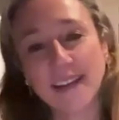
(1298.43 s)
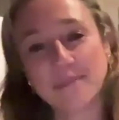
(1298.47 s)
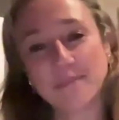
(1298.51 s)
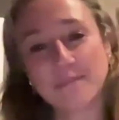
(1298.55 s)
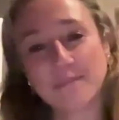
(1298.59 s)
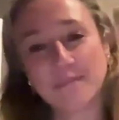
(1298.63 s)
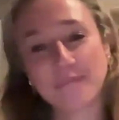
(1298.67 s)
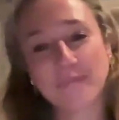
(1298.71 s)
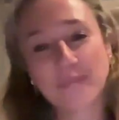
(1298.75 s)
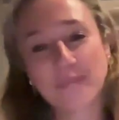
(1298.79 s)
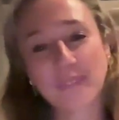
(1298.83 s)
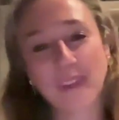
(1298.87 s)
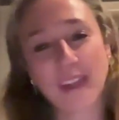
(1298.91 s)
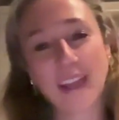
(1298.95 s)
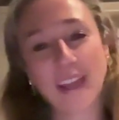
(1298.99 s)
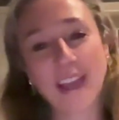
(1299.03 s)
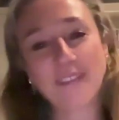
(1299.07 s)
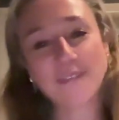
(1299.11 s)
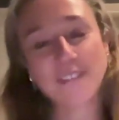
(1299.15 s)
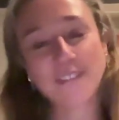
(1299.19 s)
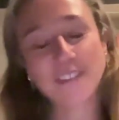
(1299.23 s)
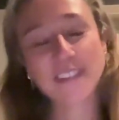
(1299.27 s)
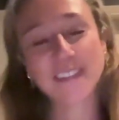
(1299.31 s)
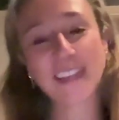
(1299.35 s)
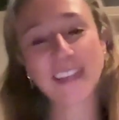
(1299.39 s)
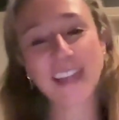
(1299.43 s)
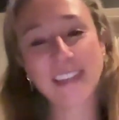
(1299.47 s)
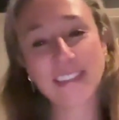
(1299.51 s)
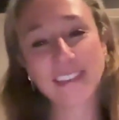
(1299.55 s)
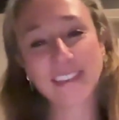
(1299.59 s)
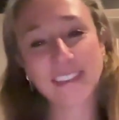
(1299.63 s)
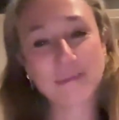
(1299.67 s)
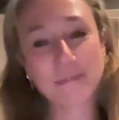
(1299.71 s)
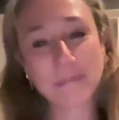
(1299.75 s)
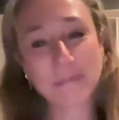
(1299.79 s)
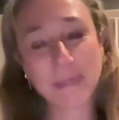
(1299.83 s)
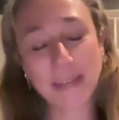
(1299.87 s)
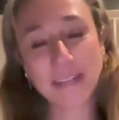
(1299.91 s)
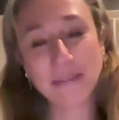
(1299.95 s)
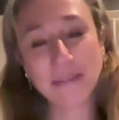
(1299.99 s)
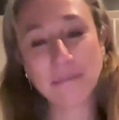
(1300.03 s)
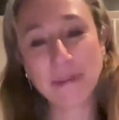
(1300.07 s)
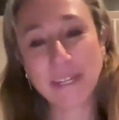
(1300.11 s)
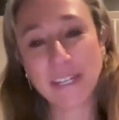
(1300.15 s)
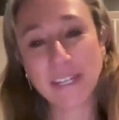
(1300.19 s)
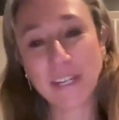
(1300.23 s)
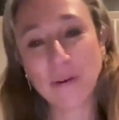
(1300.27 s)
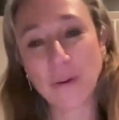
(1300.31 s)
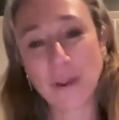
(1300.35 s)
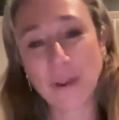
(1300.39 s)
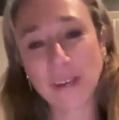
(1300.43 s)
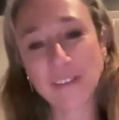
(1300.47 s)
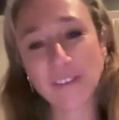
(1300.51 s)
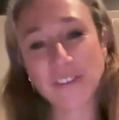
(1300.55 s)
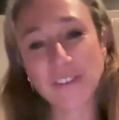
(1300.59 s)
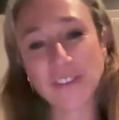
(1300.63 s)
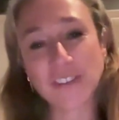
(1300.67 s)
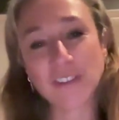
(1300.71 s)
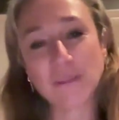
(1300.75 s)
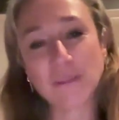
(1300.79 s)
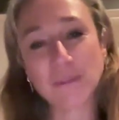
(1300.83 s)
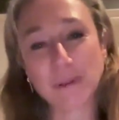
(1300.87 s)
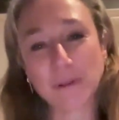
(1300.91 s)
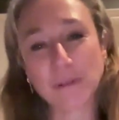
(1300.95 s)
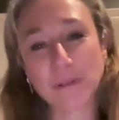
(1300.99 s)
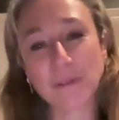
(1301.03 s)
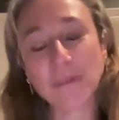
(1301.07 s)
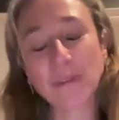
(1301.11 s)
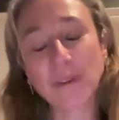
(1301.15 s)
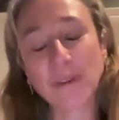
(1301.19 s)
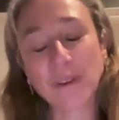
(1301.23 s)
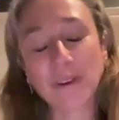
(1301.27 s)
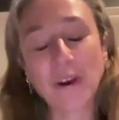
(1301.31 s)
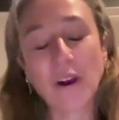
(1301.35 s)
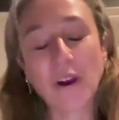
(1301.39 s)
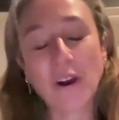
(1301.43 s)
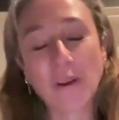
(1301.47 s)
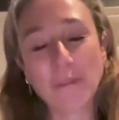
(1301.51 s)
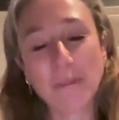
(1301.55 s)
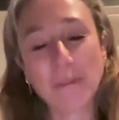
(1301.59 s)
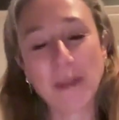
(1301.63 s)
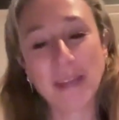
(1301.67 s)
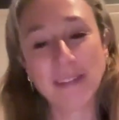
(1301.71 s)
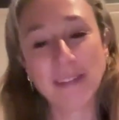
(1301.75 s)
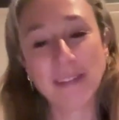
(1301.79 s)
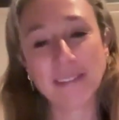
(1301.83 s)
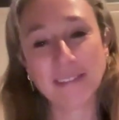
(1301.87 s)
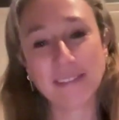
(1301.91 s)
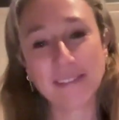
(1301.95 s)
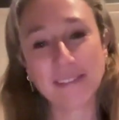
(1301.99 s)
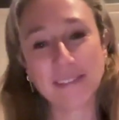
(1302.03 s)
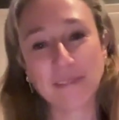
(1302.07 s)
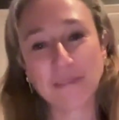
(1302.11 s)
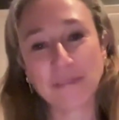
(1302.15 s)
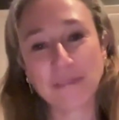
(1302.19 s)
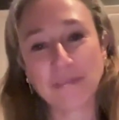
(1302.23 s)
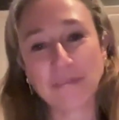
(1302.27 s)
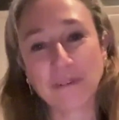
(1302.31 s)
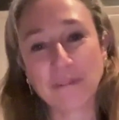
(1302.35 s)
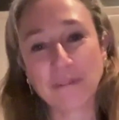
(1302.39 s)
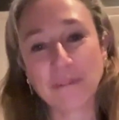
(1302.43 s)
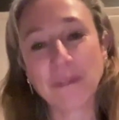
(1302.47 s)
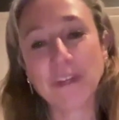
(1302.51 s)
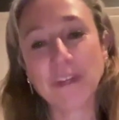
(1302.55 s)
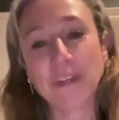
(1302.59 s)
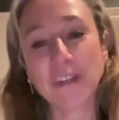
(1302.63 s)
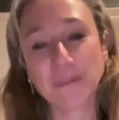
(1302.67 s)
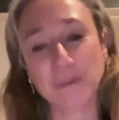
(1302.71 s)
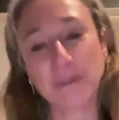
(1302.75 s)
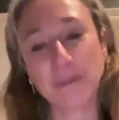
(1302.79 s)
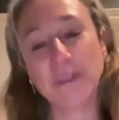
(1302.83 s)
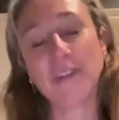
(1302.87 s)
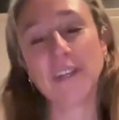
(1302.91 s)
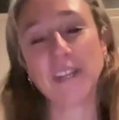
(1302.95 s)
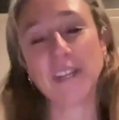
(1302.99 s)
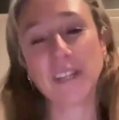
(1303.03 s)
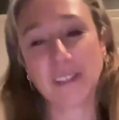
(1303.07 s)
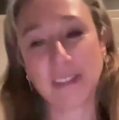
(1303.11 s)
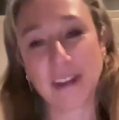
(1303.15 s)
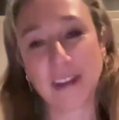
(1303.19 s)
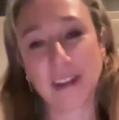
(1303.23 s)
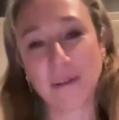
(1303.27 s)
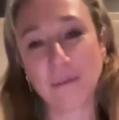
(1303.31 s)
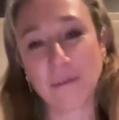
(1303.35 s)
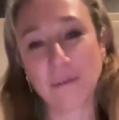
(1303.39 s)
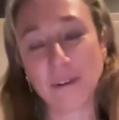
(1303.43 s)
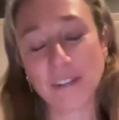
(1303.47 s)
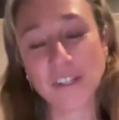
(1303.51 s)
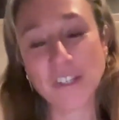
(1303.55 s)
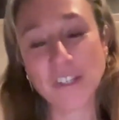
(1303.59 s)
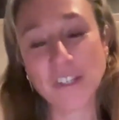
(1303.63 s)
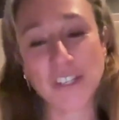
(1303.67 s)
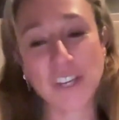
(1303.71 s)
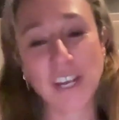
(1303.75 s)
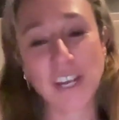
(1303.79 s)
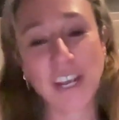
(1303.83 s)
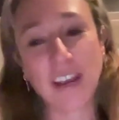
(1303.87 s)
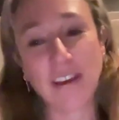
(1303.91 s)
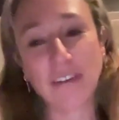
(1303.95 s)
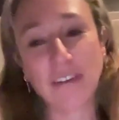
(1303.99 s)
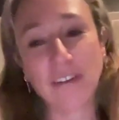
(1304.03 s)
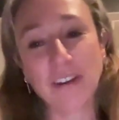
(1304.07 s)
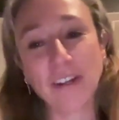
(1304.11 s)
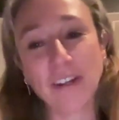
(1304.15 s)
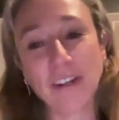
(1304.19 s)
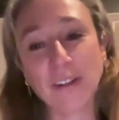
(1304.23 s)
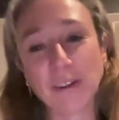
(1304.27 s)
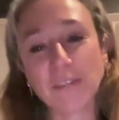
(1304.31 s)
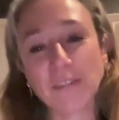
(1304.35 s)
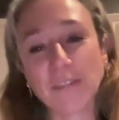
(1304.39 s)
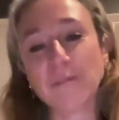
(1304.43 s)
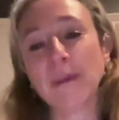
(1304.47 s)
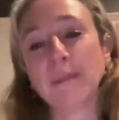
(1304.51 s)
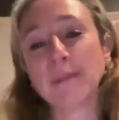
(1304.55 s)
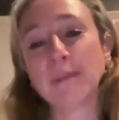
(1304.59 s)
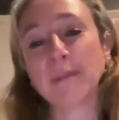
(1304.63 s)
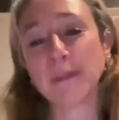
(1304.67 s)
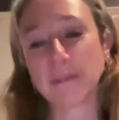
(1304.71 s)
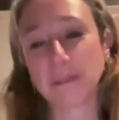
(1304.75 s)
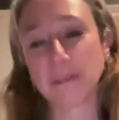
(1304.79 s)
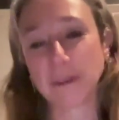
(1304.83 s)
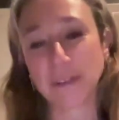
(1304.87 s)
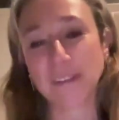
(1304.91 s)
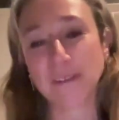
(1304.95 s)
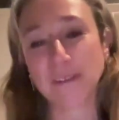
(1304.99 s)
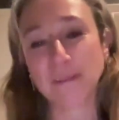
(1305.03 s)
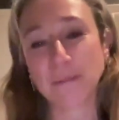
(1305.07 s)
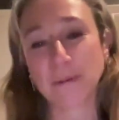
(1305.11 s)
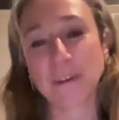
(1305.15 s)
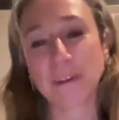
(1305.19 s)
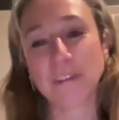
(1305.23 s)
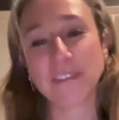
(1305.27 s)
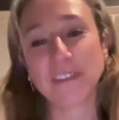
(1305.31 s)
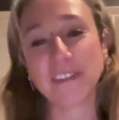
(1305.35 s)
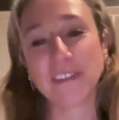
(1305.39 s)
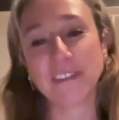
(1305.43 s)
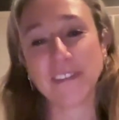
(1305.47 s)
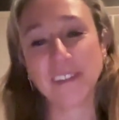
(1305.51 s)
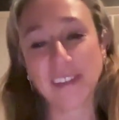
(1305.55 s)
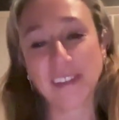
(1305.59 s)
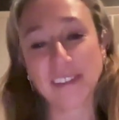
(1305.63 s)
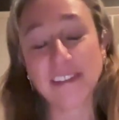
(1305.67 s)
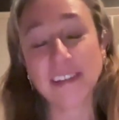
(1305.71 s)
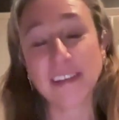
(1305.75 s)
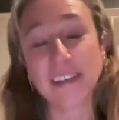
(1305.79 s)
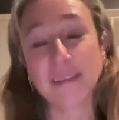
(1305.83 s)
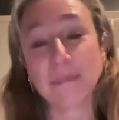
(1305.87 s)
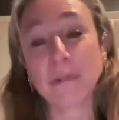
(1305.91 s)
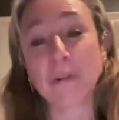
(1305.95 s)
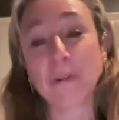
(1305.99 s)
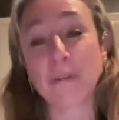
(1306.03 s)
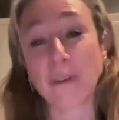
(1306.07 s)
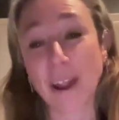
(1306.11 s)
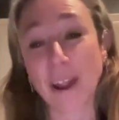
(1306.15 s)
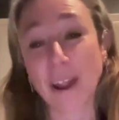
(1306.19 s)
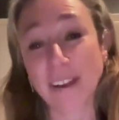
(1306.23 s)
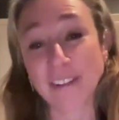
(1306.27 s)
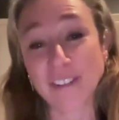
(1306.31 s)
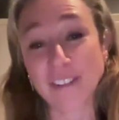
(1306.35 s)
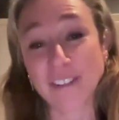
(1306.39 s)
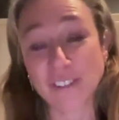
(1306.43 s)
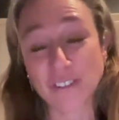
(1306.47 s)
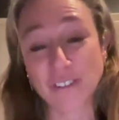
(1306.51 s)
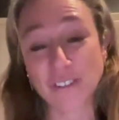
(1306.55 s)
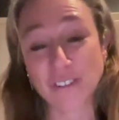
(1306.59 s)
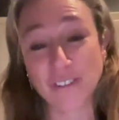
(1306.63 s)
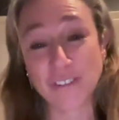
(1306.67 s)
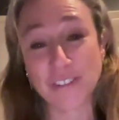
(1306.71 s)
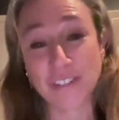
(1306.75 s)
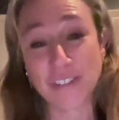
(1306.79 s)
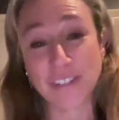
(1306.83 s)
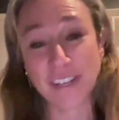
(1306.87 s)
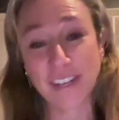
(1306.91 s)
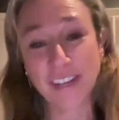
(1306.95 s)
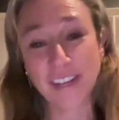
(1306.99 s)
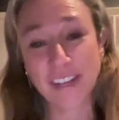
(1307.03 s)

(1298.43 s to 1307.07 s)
I have to say there's many questions, but also comments from the community that I want to share. And a lot of people are expressing their deep gratitude